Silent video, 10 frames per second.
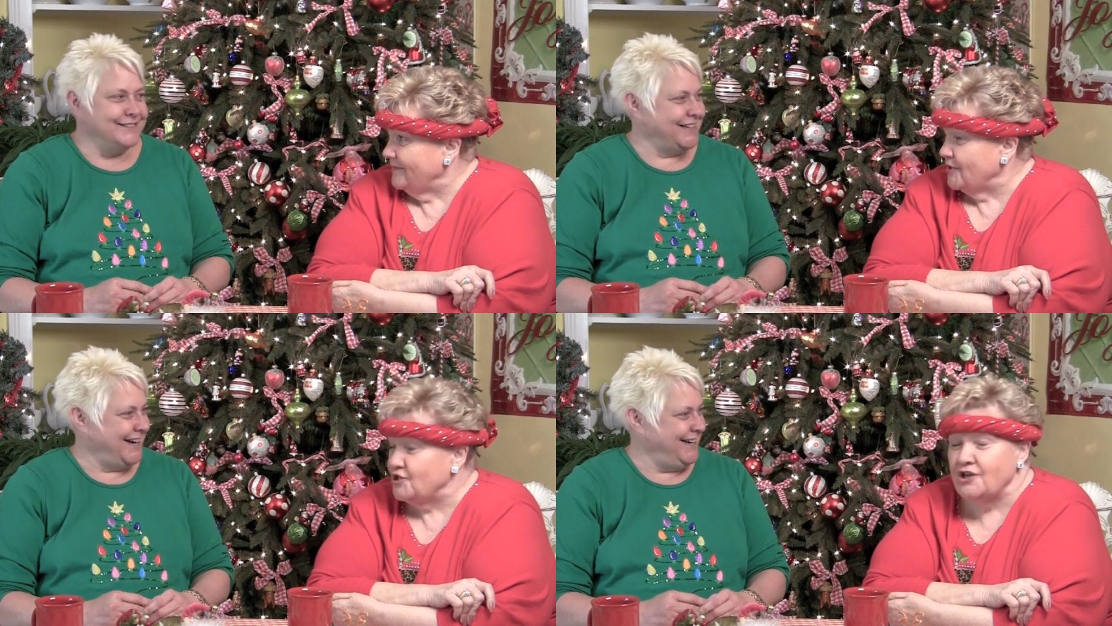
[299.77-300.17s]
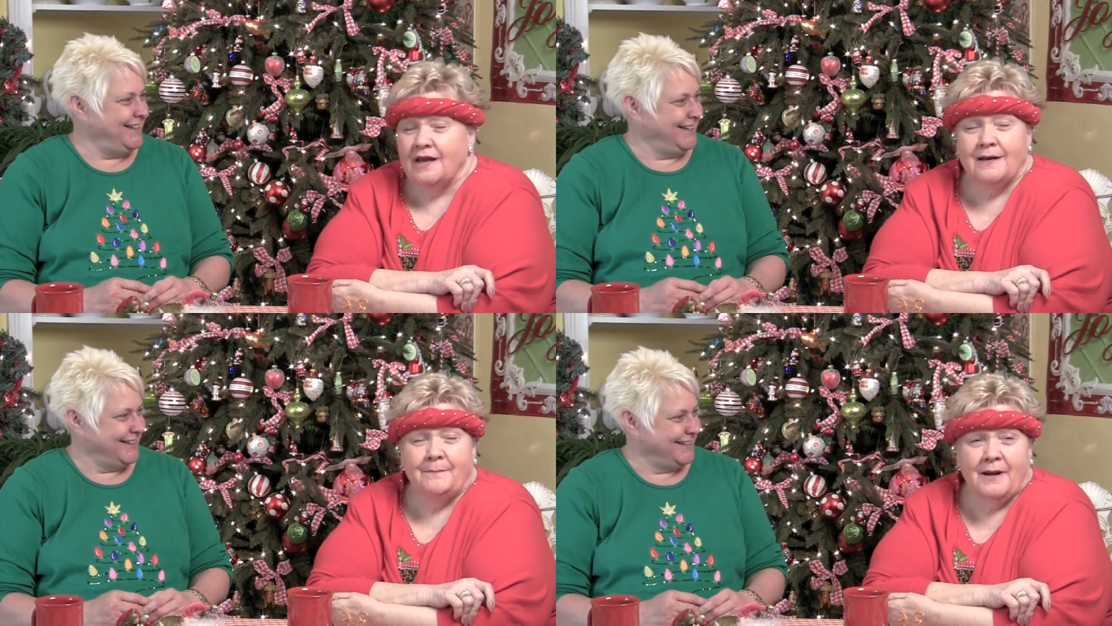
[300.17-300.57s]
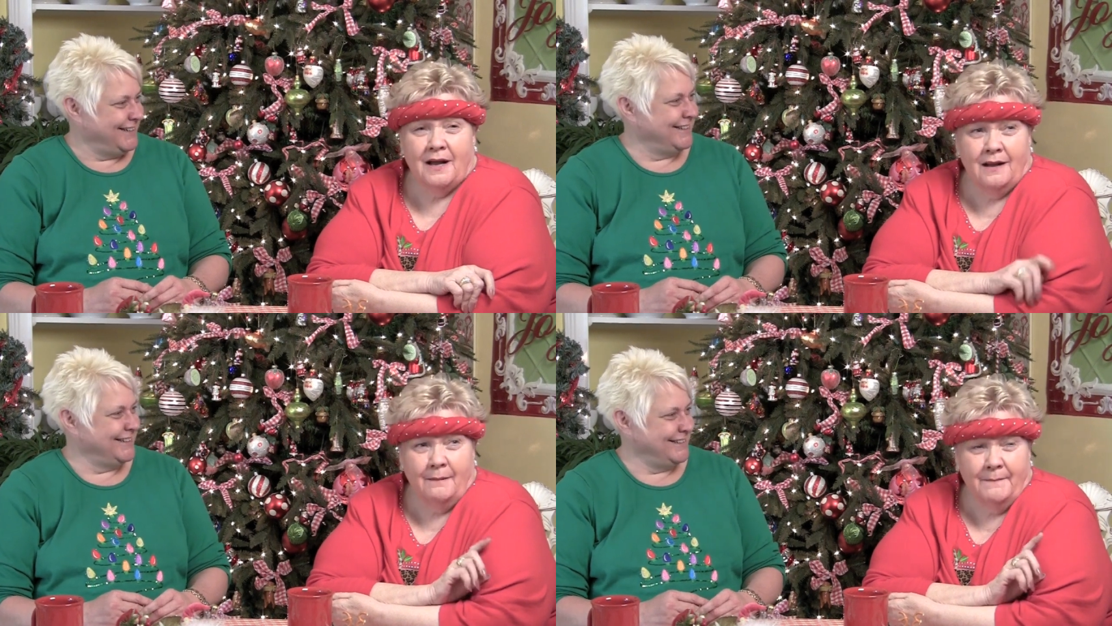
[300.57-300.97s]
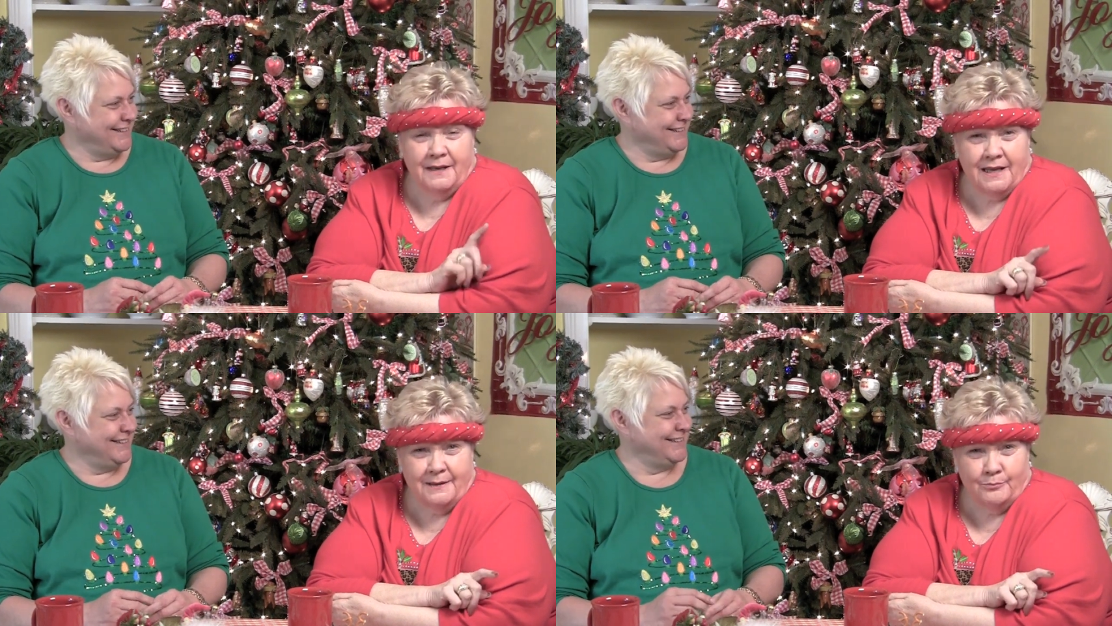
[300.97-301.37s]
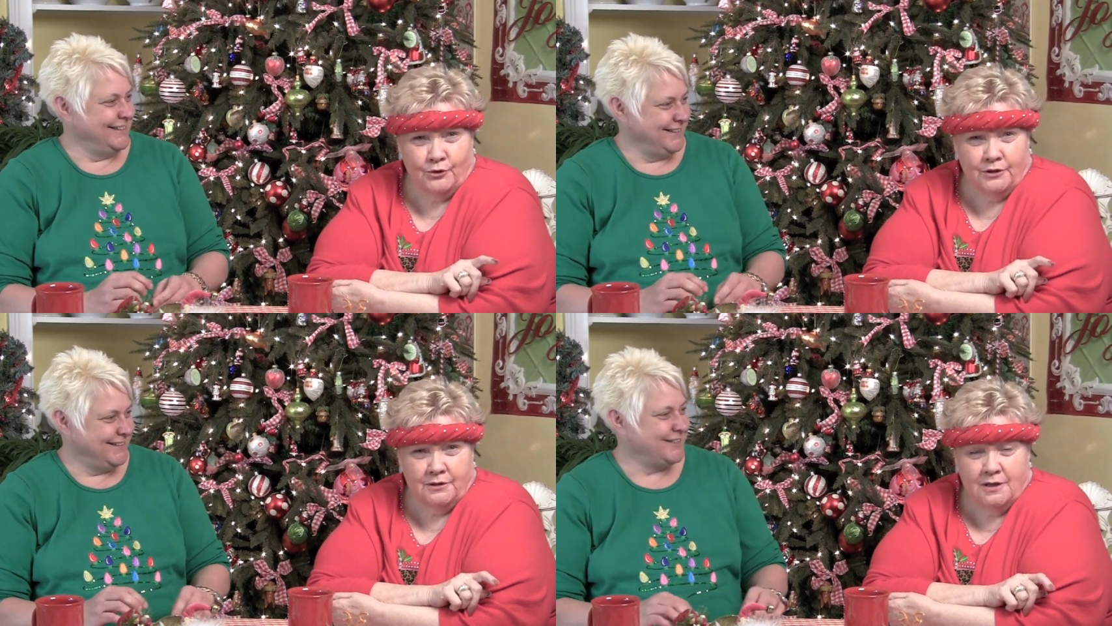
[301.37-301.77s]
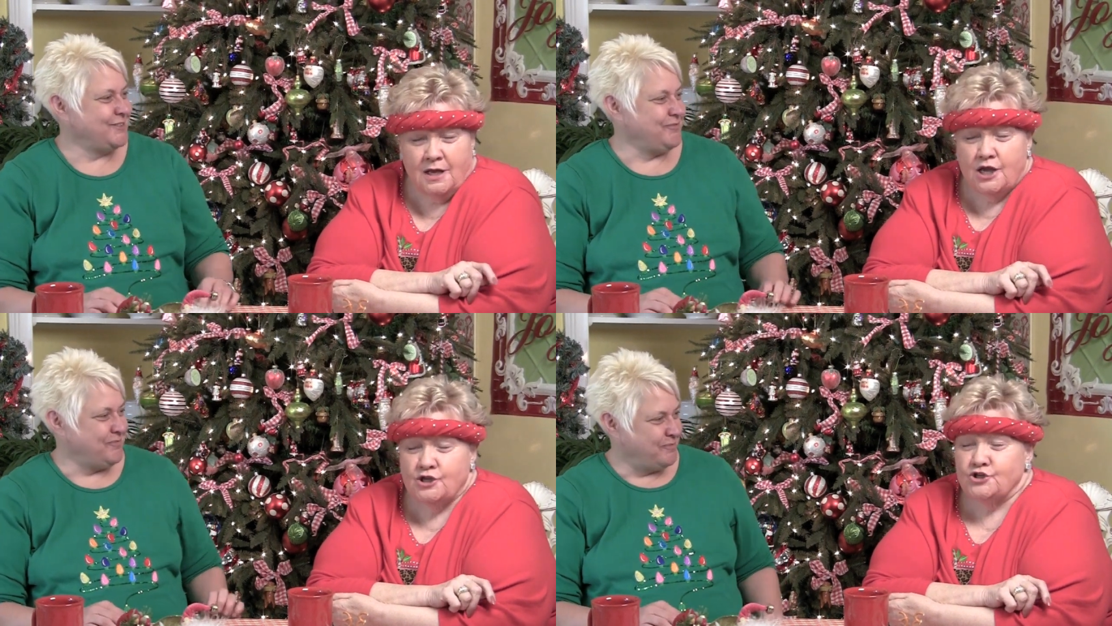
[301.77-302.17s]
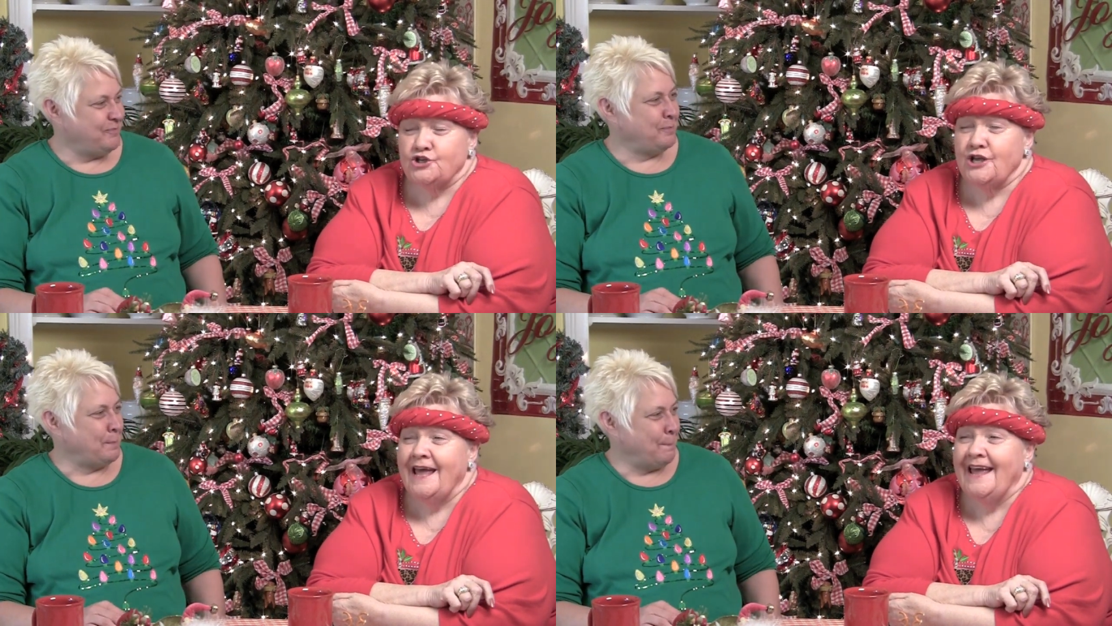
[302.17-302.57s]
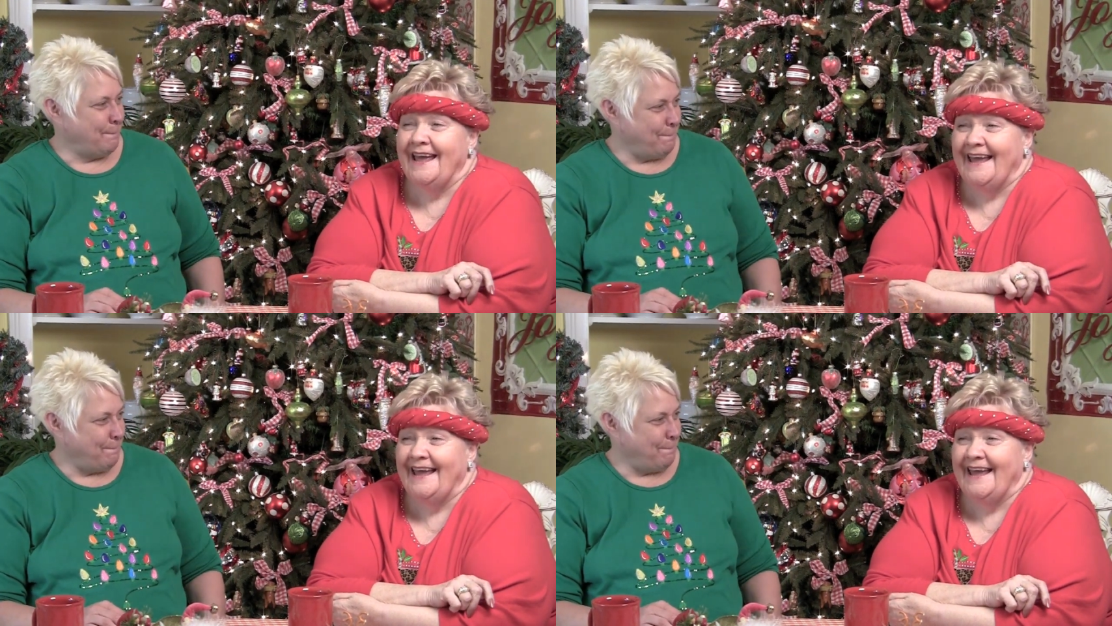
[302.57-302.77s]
Speaker 1: Right? She had a bah humbug apron. She,